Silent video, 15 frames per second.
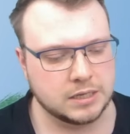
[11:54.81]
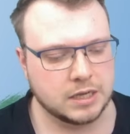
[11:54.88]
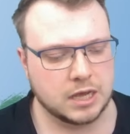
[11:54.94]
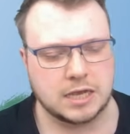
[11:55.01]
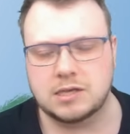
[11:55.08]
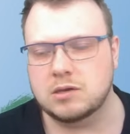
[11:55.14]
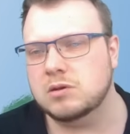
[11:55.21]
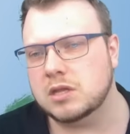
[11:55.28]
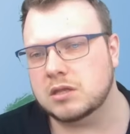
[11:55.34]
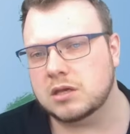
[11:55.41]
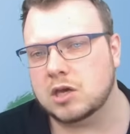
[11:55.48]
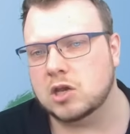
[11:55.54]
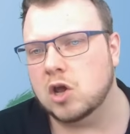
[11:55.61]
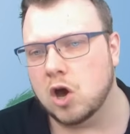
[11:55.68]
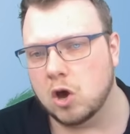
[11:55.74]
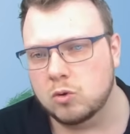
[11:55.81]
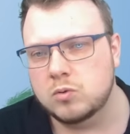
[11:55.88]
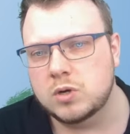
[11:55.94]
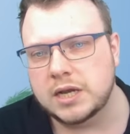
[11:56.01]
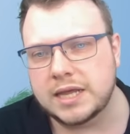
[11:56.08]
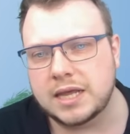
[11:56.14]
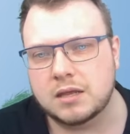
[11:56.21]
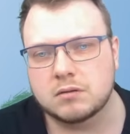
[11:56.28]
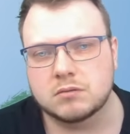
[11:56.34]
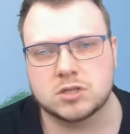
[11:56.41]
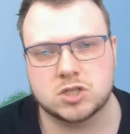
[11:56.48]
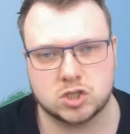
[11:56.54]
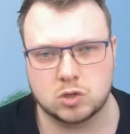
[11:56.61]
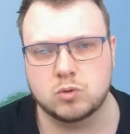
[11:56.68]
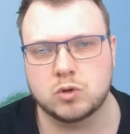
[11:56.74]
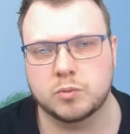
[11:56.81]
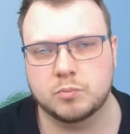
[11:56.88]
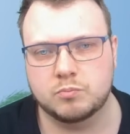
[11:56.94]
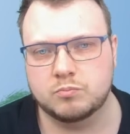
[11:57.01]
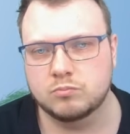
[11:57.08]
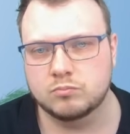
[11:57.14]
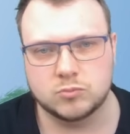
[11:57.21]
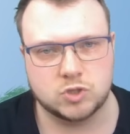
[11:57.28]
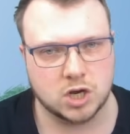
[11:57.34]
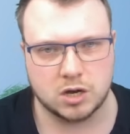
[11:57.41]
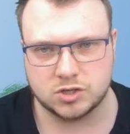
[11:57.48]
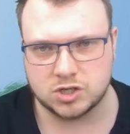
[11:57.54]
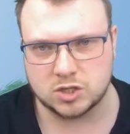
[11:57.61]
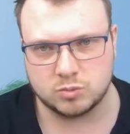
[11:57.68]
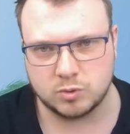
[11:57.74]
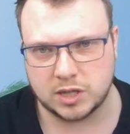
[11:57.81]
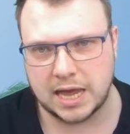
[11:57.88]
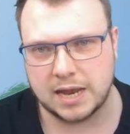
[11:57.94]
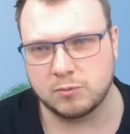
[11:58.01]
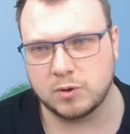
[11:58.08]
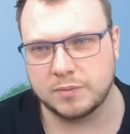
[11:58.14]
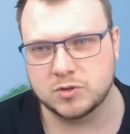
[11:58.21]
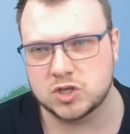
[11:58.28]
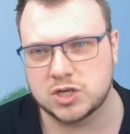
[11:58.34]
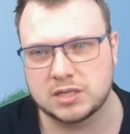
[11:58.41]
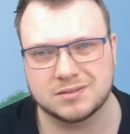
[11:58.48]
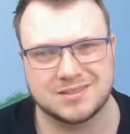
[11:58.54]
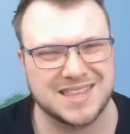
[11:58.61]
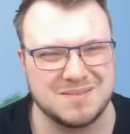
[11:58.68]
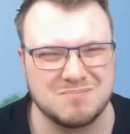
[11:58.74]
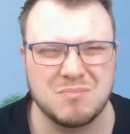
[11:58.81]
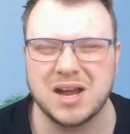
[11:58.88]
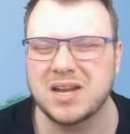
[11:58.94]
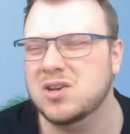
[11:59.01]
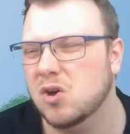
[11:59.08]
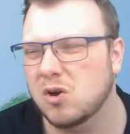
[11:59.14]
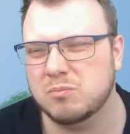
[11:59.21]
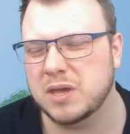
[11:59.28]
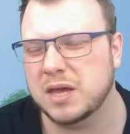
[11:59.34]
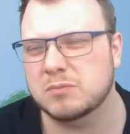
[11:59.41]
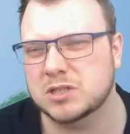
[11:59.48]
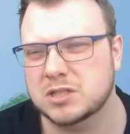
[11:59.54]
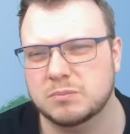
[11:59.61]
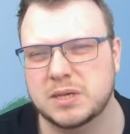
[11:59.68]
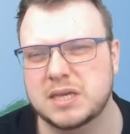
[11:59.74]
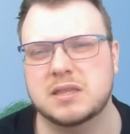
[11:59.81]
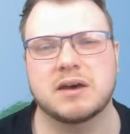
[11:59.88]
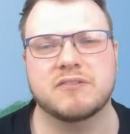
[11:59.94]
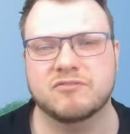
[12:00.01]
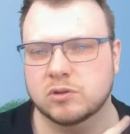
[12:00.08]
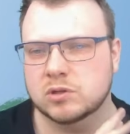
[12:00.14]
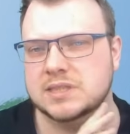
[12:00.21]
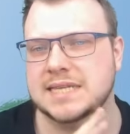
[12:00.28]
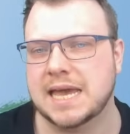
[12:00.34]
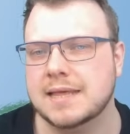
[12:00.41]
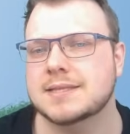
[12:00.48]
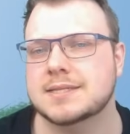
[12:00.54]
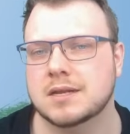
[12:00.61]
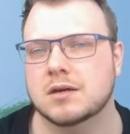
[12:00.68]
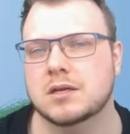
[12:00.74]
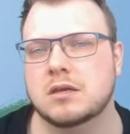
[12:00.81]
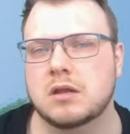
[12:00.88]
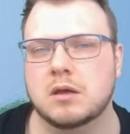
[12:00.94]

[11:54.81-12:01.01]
A unit that can only soak charges with hand weapon shield, they might not be able to be that full Death Star unit,